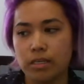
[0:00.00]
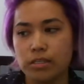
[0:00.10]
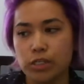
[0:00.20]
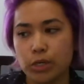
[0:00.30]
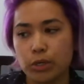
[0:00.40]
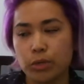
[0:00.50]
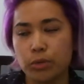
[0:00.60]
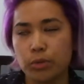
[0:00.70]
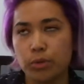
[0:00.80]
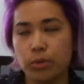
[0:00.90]

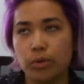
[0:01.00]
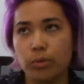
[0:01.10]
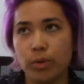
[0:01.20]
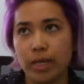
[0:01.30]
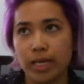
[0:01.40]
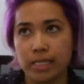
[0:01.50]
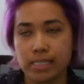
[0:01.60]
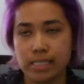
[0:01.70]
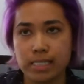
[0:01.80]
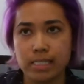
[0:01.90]
So when I
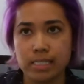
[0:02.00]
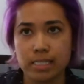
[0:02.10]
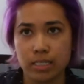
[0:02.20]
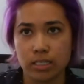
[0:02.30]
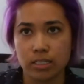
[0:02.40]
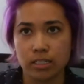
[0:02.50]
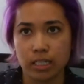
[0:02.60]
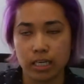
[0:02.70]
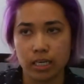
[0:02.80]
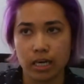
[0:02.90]
see the seal,
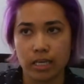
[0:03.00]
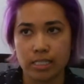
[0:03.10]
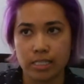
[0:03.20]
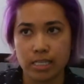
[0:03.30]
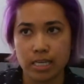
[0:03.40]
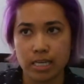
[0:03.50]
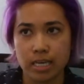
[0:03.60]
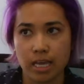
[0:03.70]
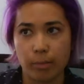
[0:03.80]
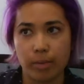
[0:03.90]
like I see
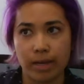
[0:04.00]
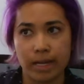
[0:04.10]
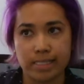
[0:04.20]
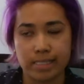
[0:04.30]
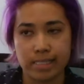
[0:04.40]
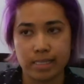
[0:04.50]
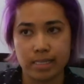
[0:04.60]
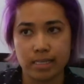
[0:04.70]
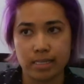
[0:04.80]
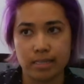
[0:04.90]
it, but I
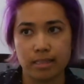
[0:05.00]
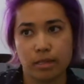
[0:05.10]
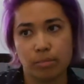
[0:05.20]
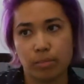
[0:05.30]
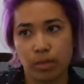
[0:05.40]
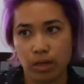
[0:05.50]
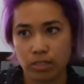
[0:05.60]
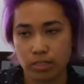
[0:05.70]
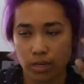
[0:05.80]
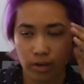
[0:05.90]
see the blonde